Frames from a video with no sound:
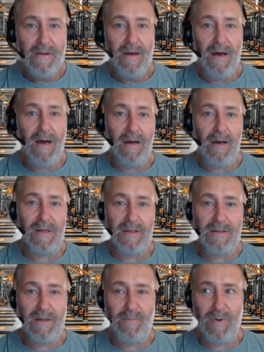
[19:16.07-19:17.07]
because
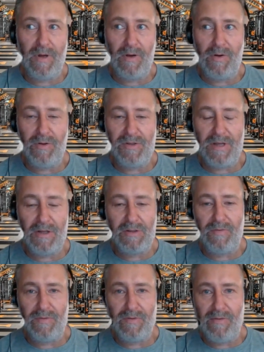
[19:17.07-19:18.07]
that's a good sense
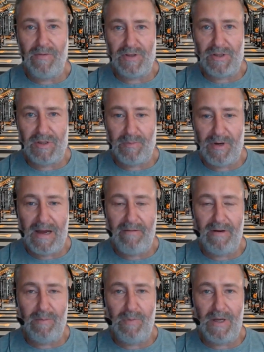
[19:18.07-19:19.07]
of nervous system
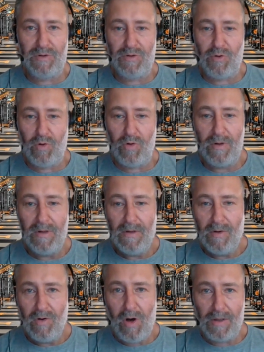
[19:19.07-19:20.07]
recovery, plus your
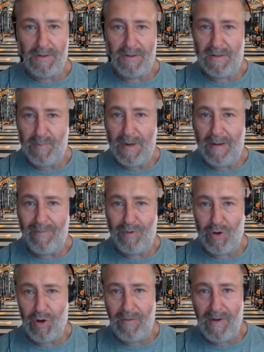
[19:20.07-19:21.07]
heart is the pump for
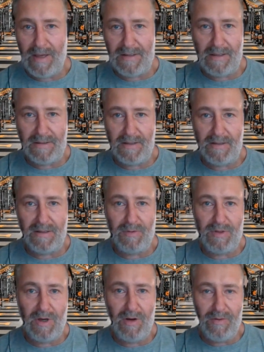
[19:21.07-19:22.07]
the cardiovascular system.
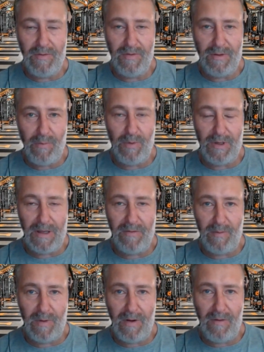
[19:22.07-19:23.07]
So that would give
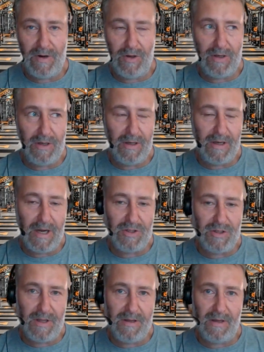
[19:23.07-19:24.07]
a very good
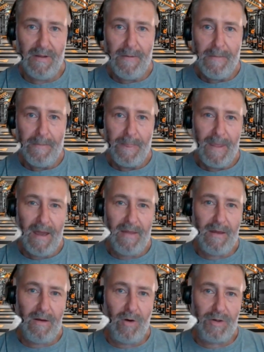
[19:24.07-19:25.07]
indication, I think.
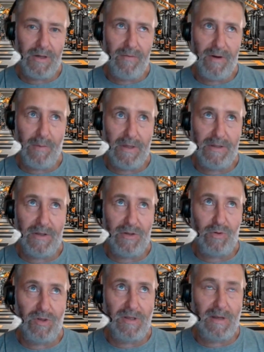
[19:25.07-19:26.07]
And then heart rate variability is
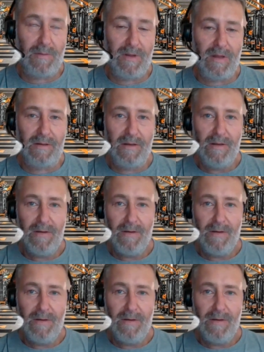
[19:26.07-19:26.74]
also something that